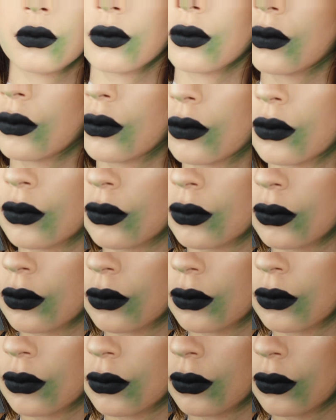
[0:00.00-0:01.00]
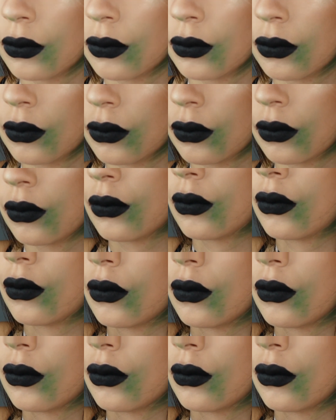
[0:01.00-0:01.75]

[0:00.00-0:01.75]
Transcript: No one is speaking in this clip.